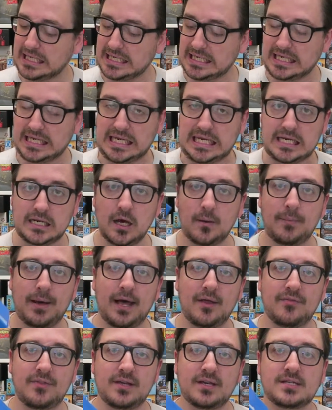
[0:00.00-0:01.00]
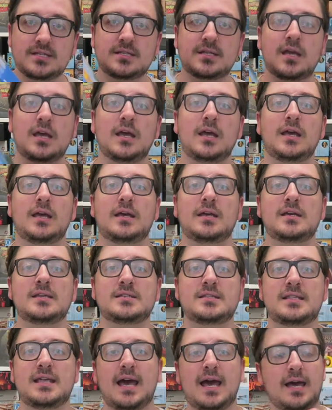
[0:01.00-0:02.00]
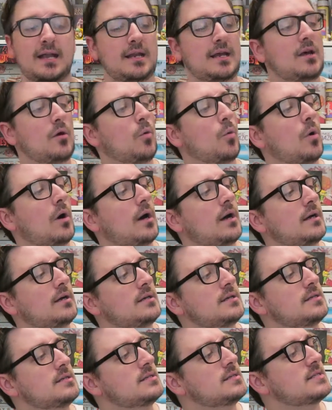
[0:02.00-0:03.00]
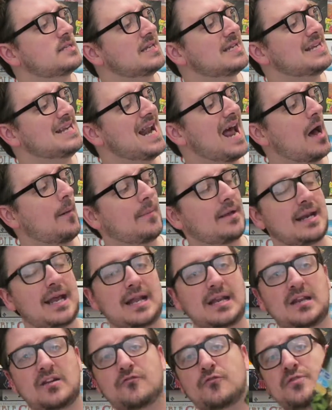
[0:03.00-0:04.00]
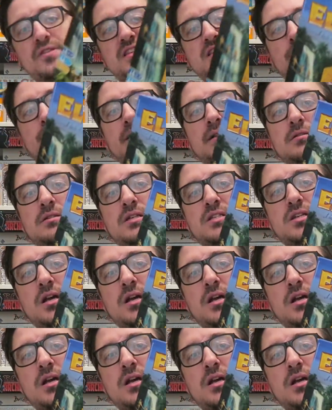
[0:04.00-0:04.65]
neat about this is that it was nominated for the Spiel des